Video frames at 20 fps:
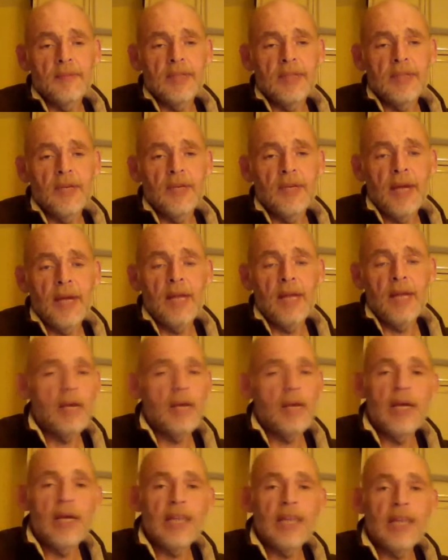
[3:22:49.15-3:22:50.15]
DRAM.
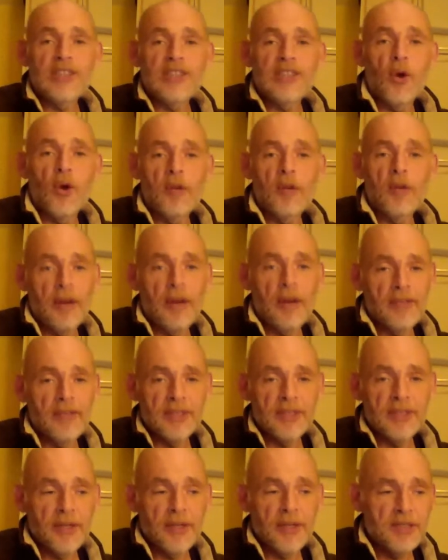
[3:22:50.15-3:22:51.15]
I lost all of my
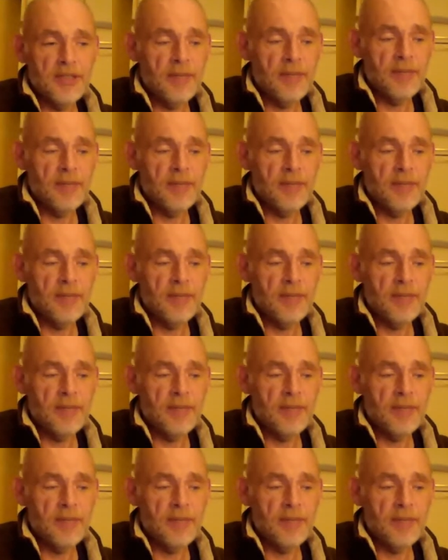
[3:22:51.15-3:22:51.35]
research.